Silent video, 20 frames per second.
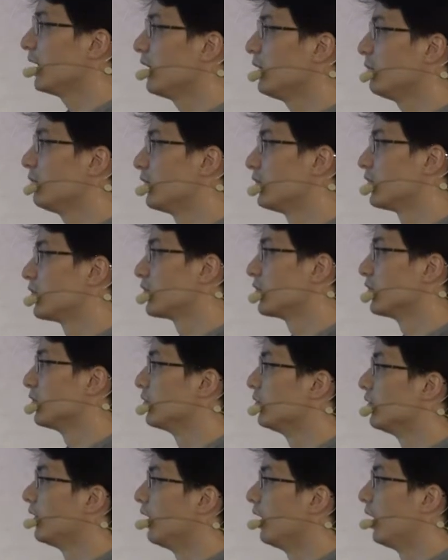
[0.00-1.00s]
able
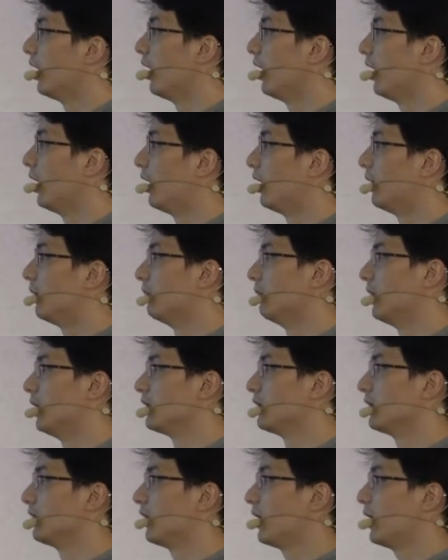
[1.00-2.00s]
to
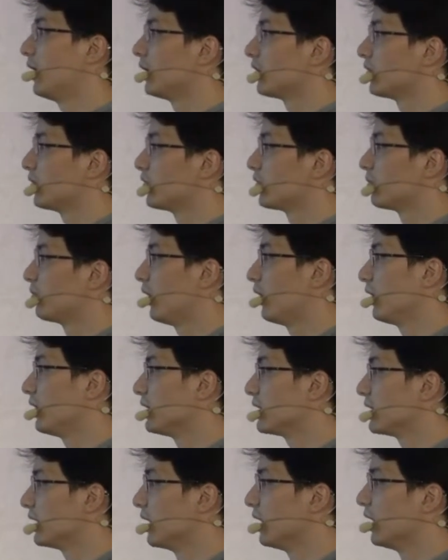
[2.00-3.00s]
define a good
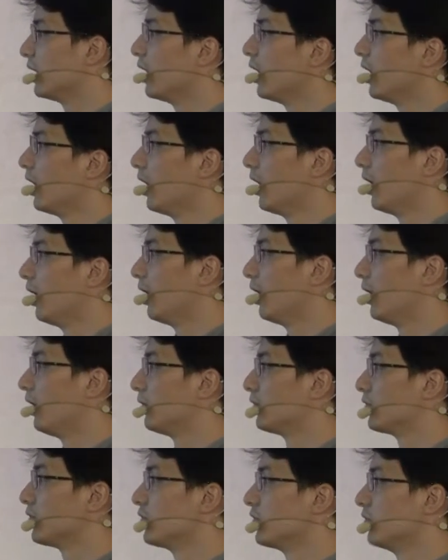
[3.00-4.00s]
policy
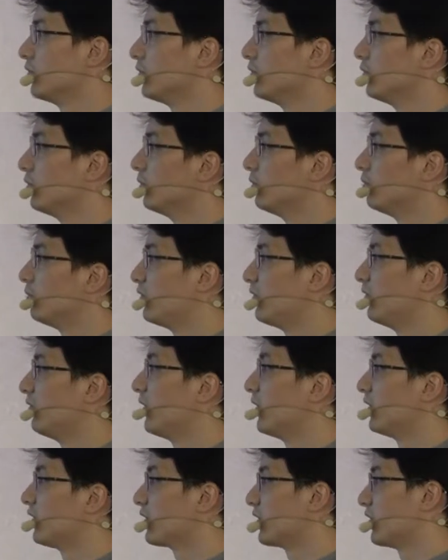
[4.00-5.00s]
to
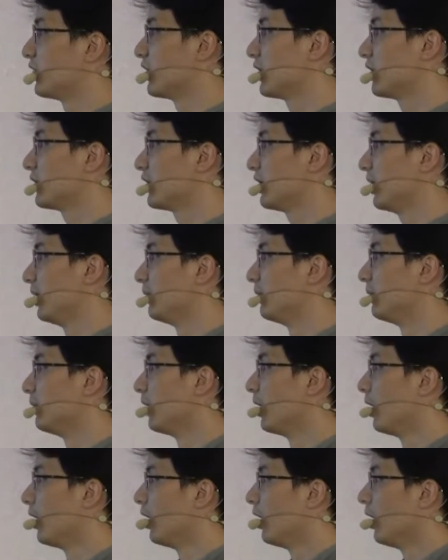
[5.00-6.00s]
prevent congestion.
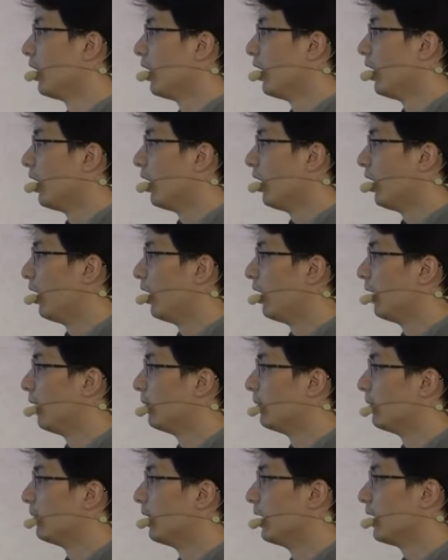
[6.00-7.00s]

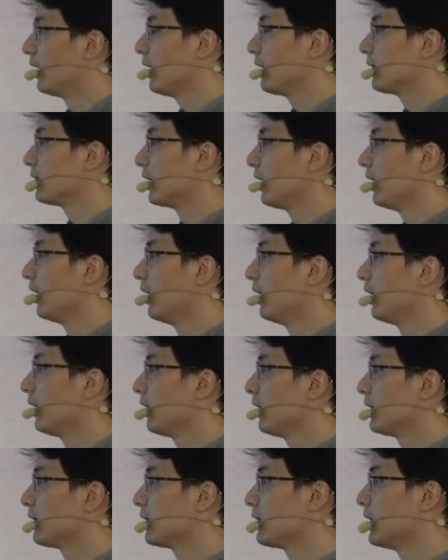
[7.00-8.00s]

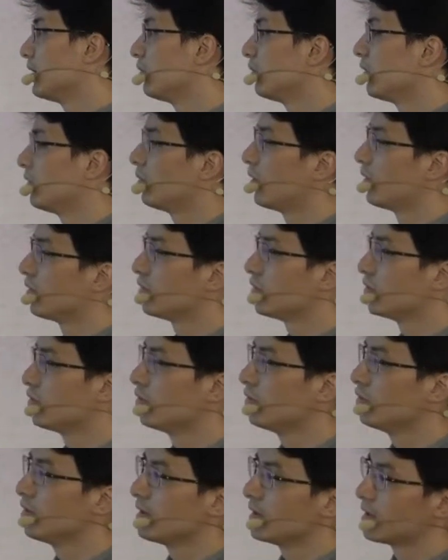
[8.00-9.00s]
Another thing we want to
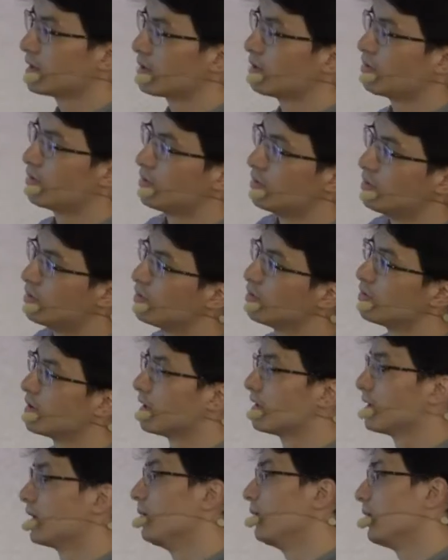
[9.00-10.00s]
do is do
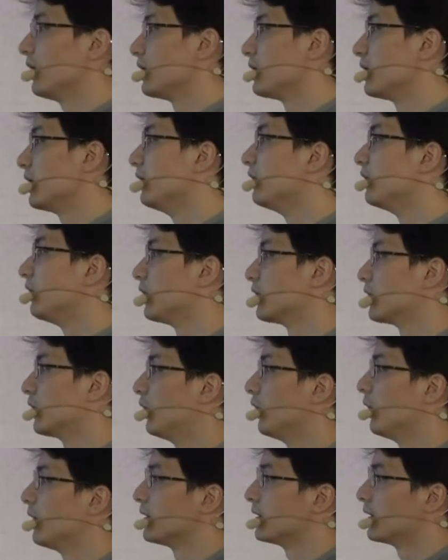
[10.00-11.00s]
the similar thing for the
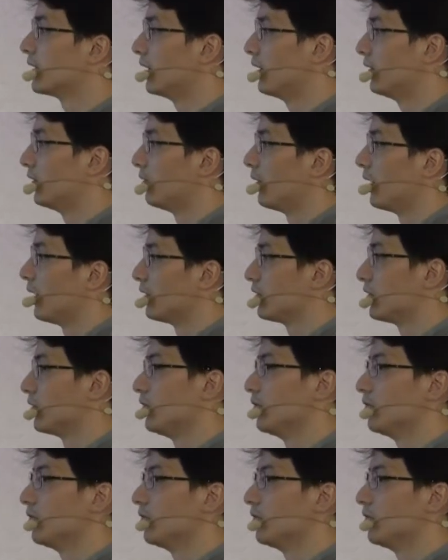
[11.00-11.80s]
OST, right?